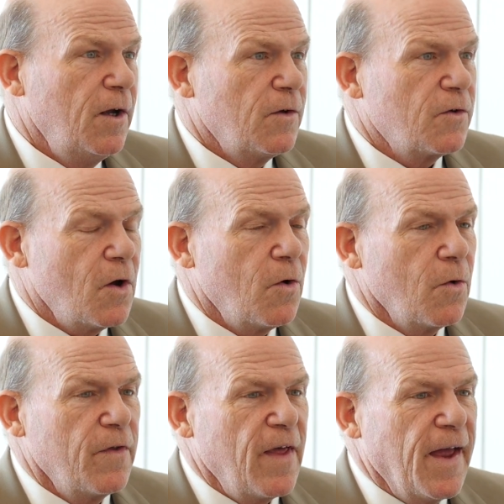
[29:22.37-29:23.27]

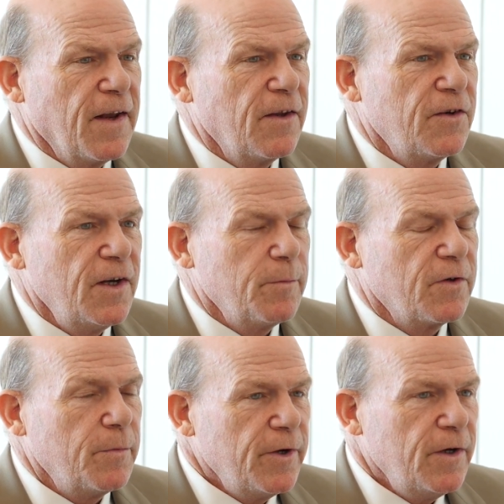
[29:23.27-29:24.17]
So that
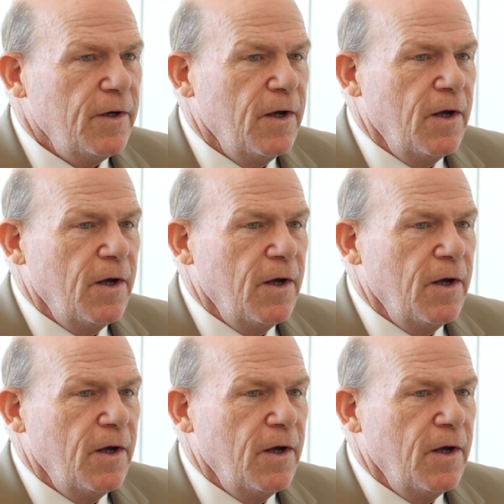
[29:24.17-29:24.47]
seems to be